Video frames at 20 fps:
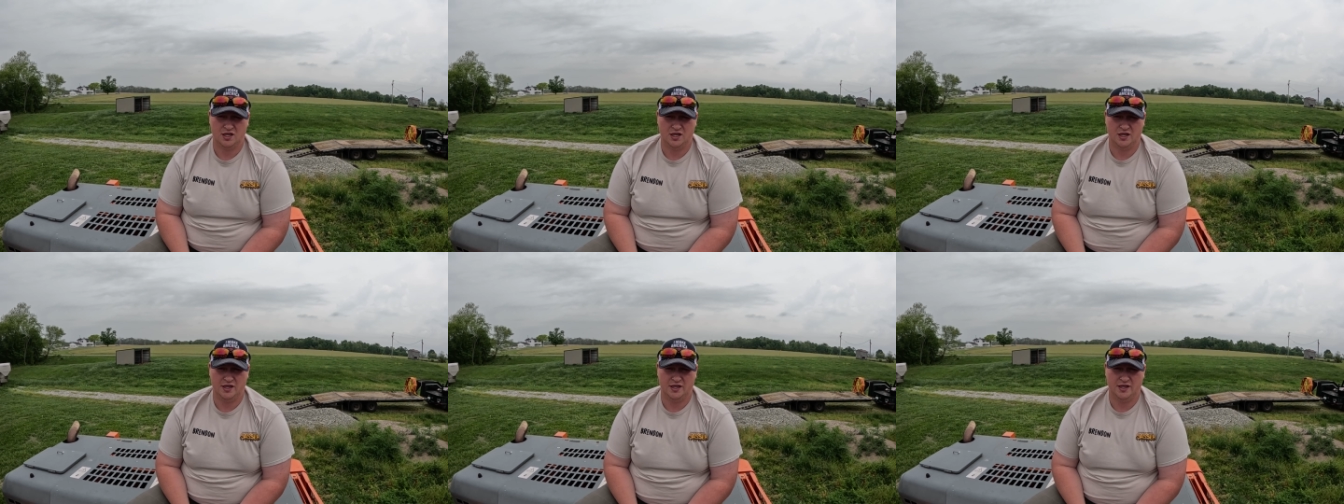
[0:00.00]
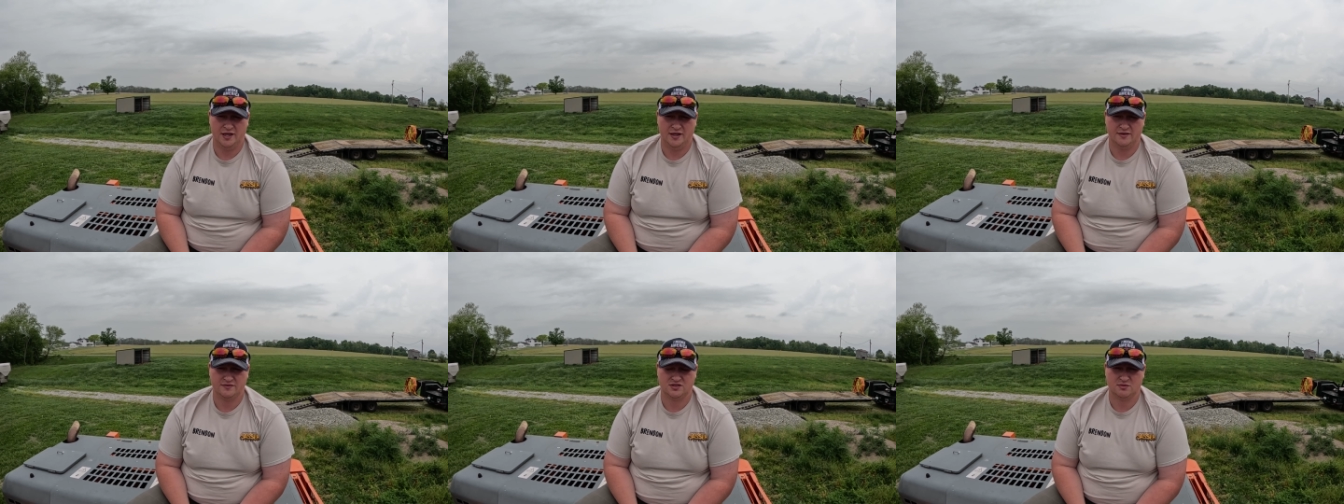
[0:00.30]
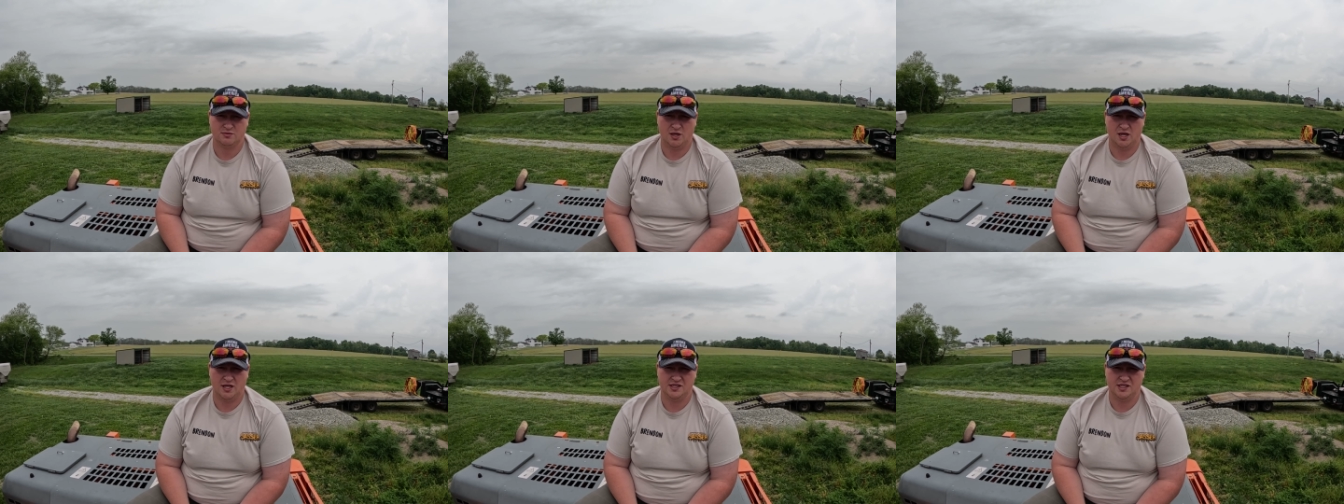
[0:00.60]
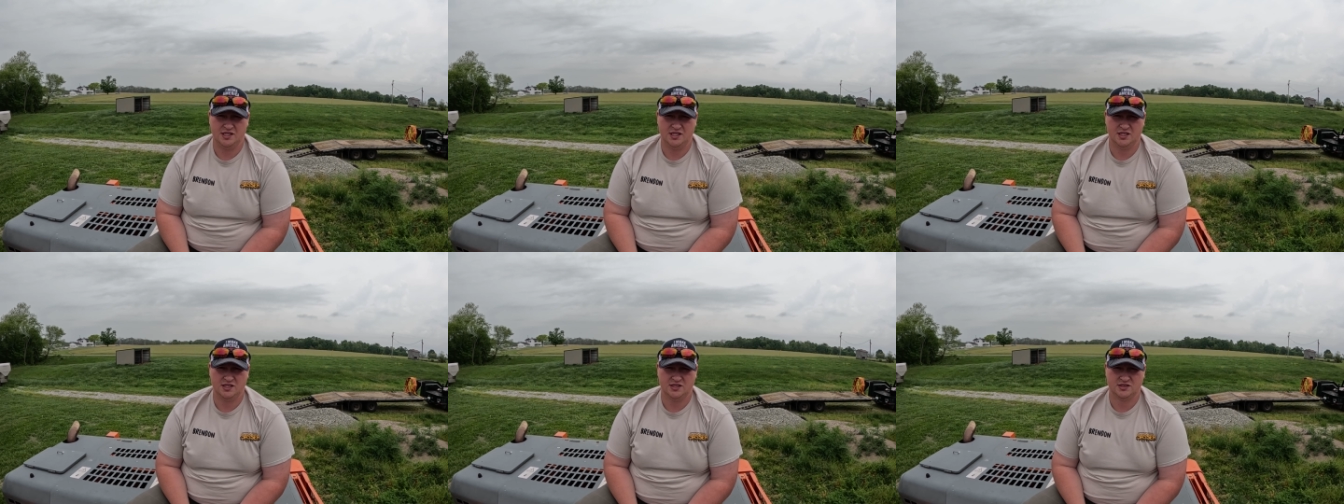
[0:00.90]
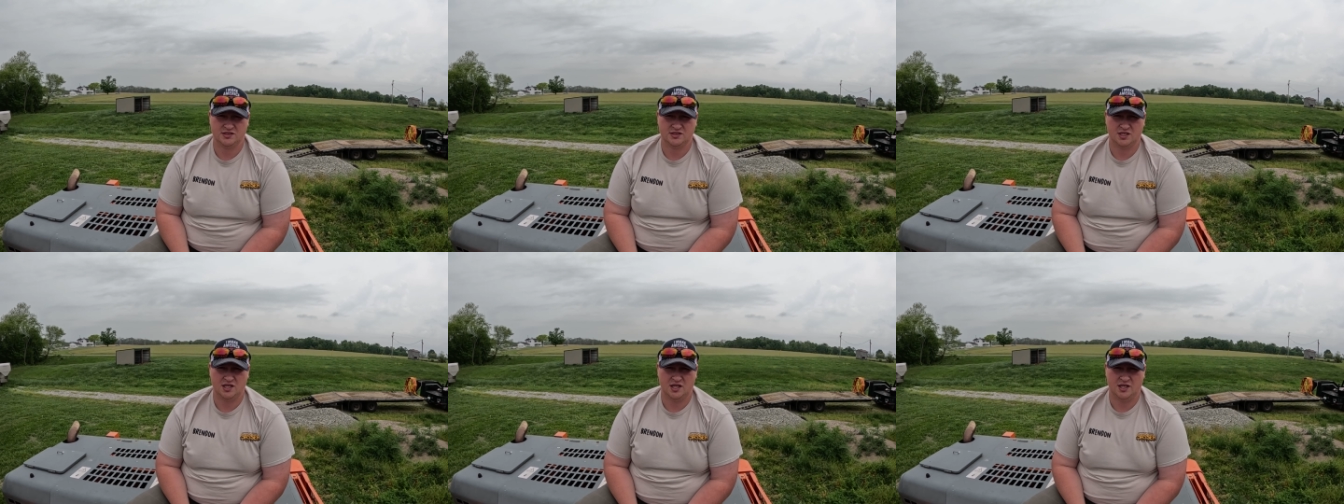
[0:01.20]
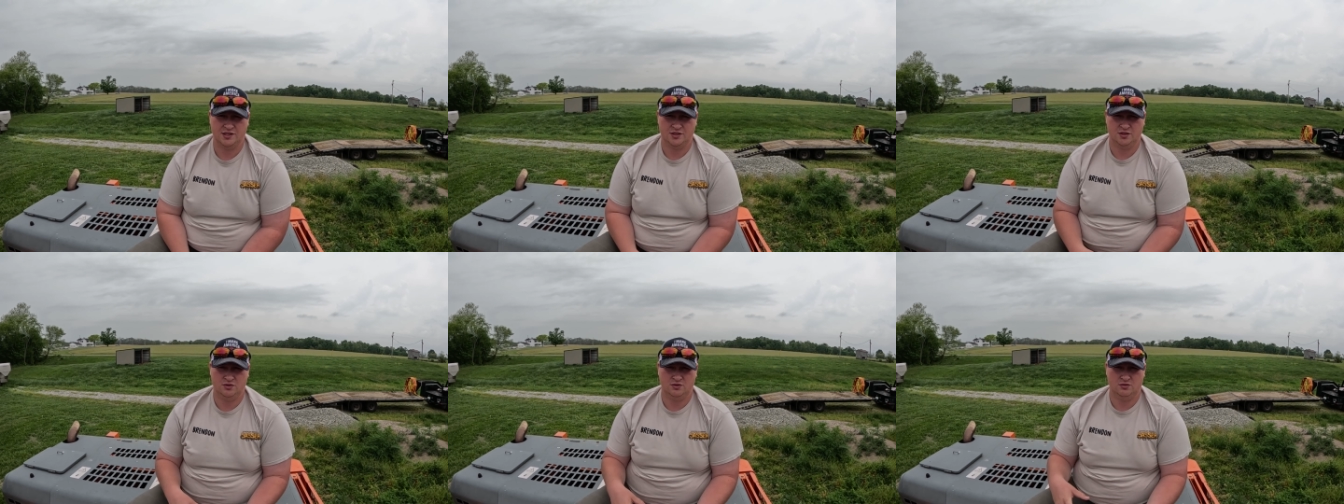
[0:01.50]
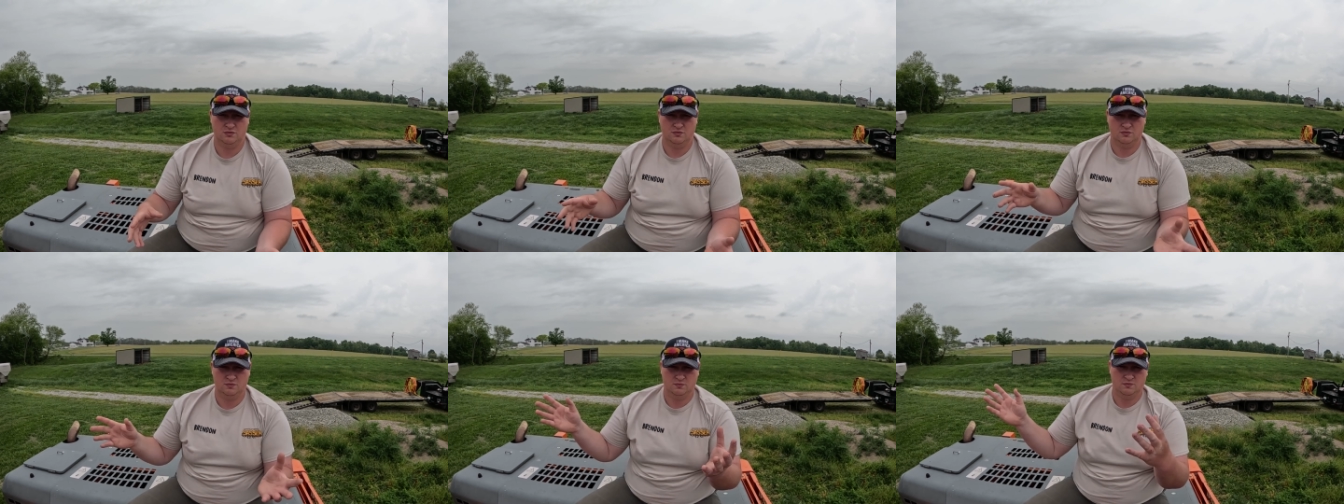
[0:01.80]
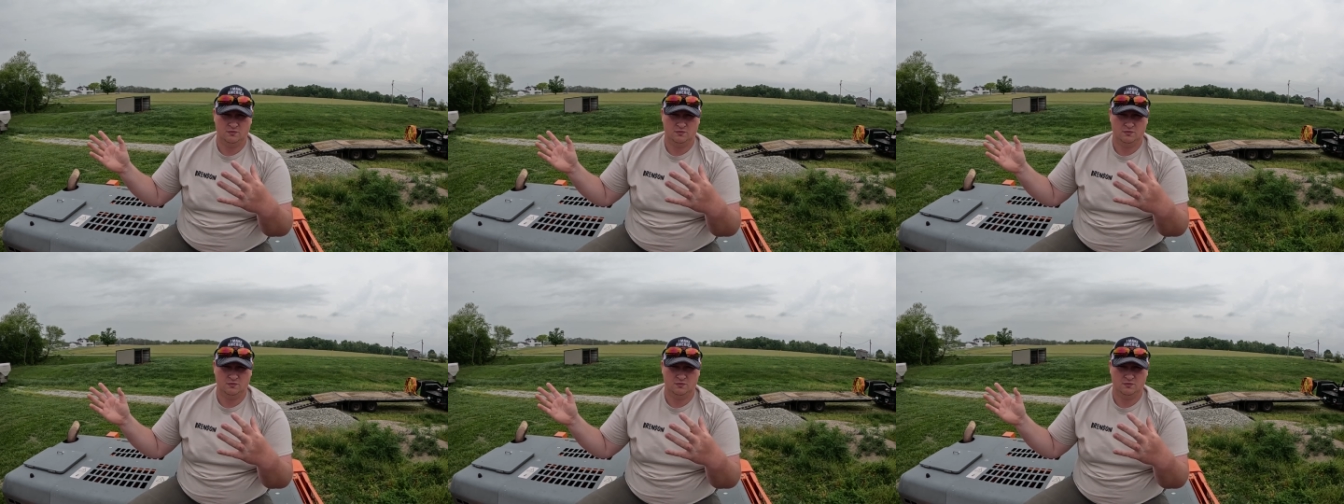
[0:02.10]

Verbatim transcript: I had some ideas. I know